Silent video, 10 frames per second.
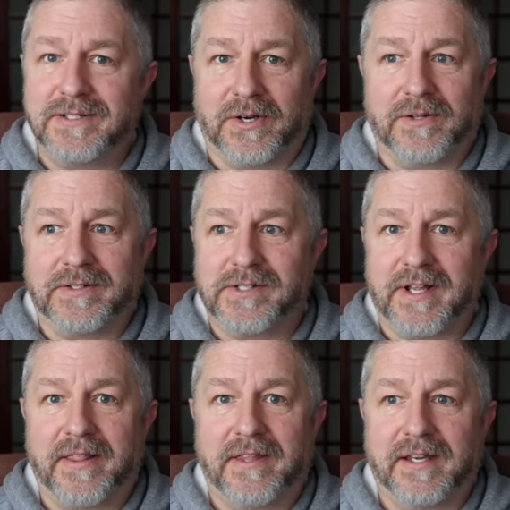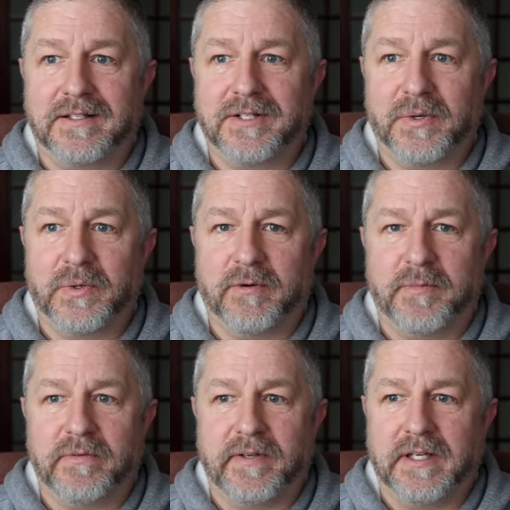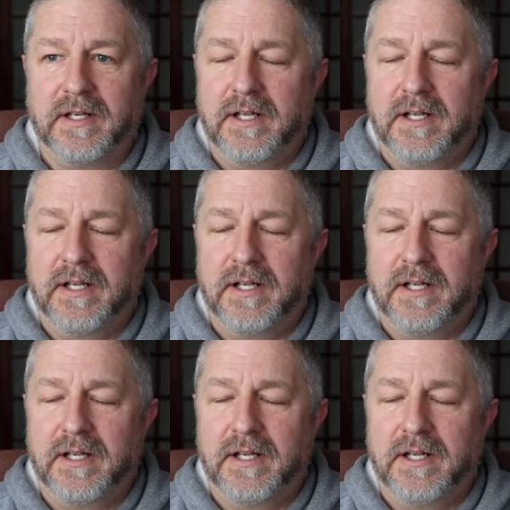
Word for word: dollars, I think, to go to a movie.